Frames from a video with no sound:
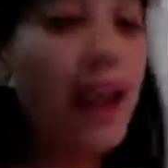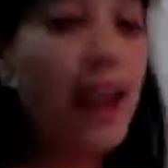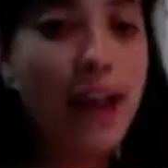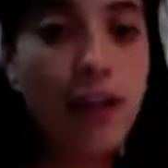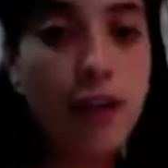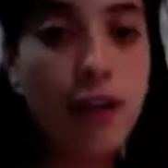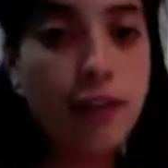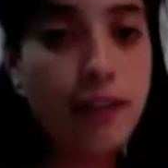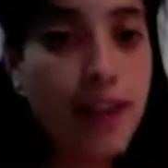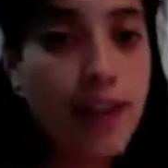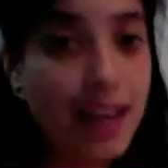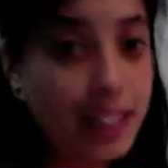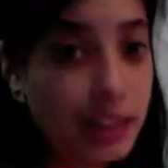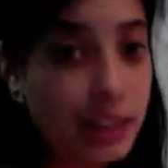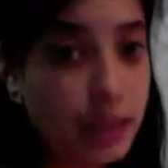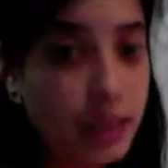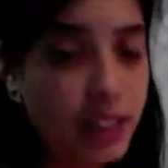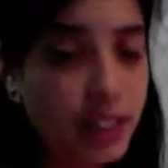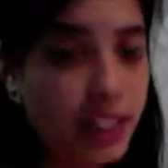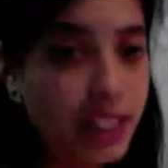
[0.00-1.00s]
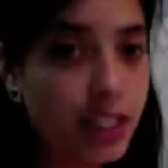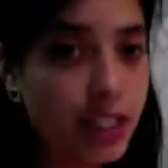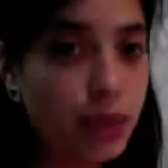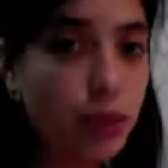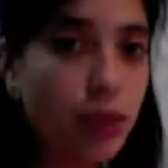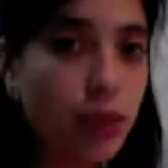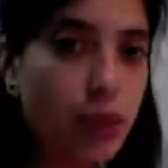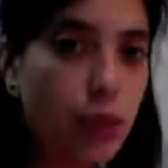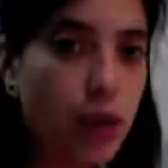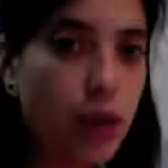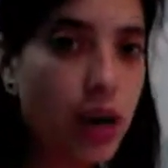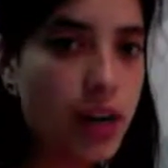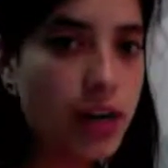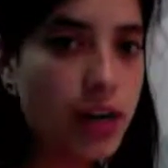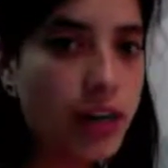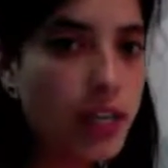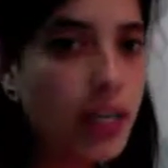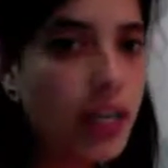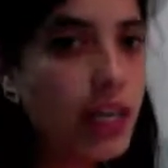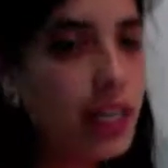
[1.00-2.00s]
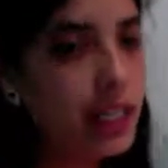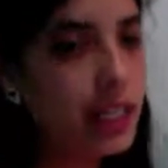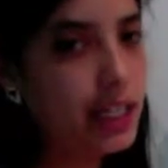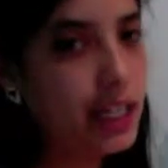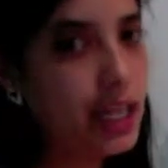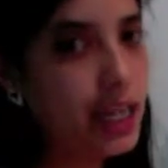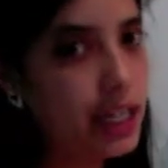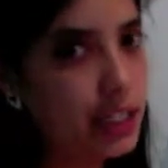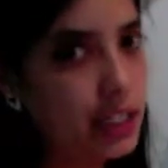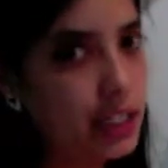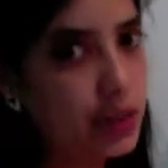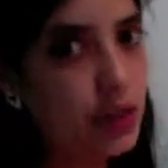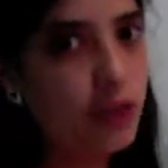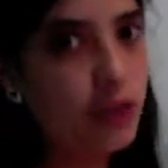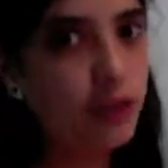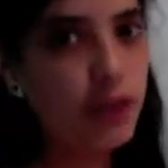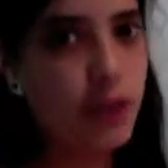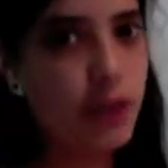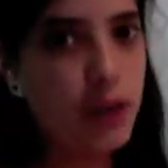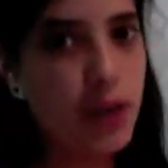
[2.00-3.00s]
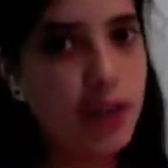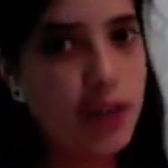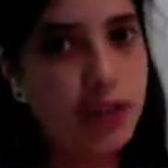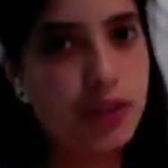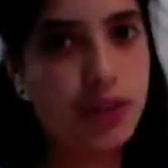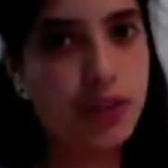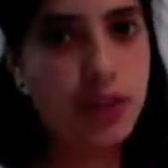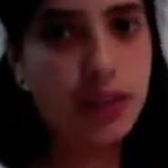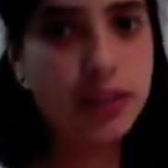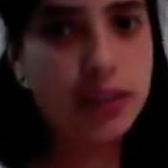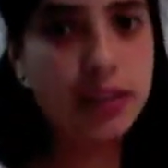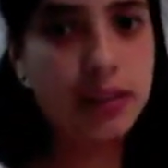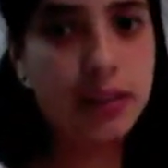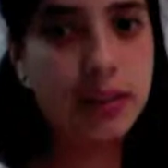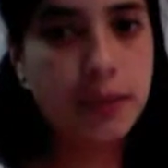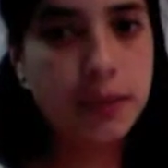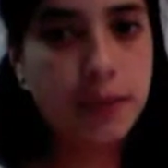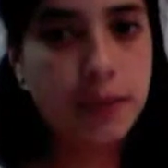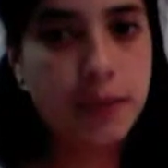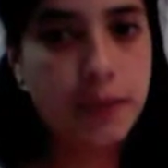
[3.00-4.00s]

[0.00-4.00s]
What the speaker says: of expertise required in each of the restaurants.